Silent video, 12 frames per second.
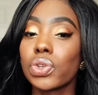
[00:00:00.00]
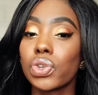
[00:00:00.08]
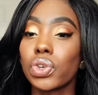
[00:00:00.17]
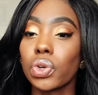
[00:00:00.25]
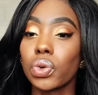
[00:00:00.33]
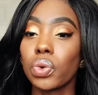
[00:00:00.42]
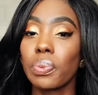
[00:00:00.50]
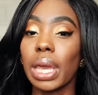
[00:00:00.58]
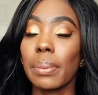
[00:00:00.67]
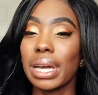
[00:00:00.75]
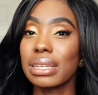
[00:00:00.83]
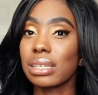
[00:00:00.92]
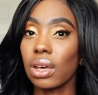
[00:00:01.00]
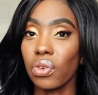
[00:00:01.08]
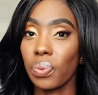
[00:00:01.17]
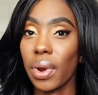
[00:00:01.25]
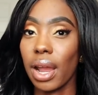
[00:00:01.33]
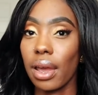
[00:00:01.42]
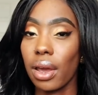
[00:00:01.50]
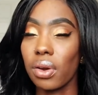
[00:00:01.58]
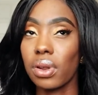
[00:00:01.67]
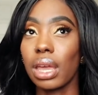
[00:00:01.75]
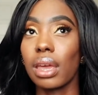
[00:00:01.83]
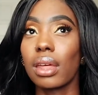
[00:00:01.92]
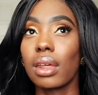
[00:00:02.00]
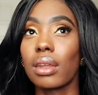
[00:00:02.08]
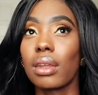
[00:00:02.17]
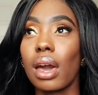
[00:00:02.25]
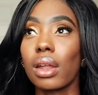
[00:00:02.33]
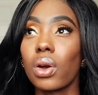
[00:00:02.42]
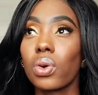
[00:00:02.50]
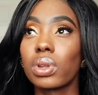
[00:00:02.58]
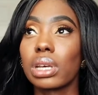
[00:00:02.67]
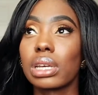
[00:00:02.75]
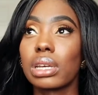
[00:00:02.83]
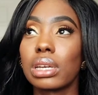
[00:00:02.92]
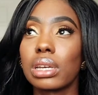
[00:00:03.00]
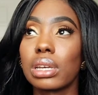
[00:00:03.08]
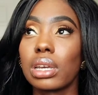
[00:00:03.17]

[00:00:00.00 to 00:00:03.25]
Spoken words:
to make myself proud, and not only,